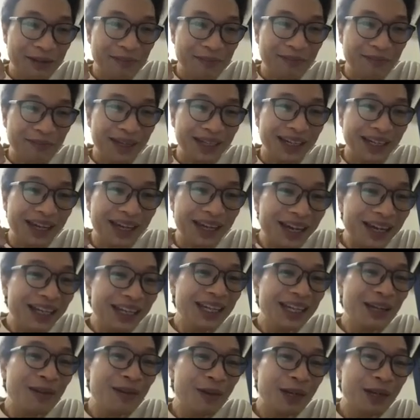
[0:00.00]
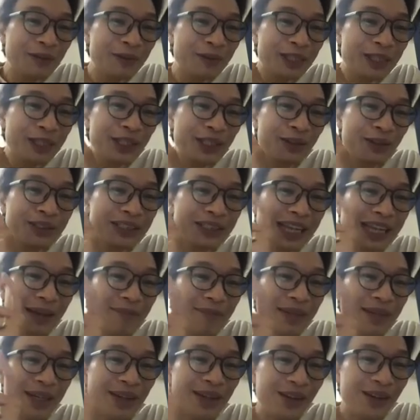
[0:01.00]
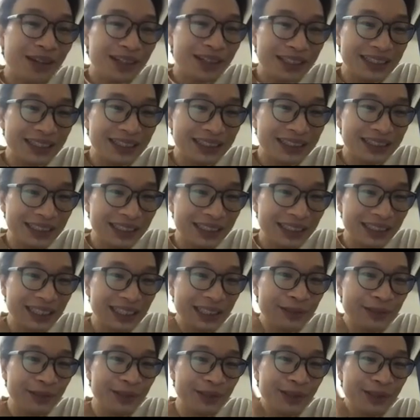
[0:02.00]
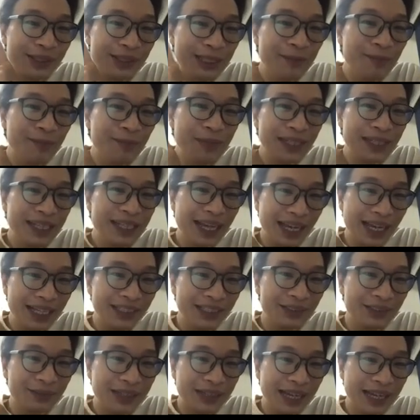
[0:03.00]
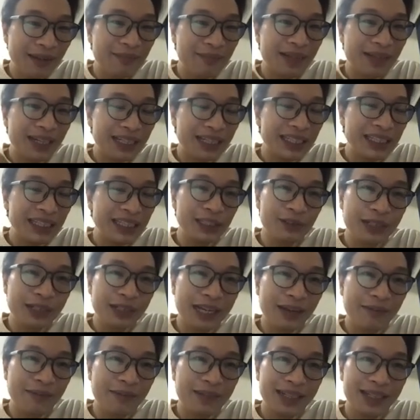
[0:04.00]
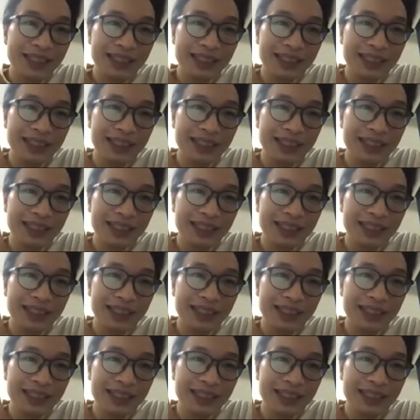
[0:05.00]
But earlier when we chose gamma dot is equals to dph of gamma du gamma,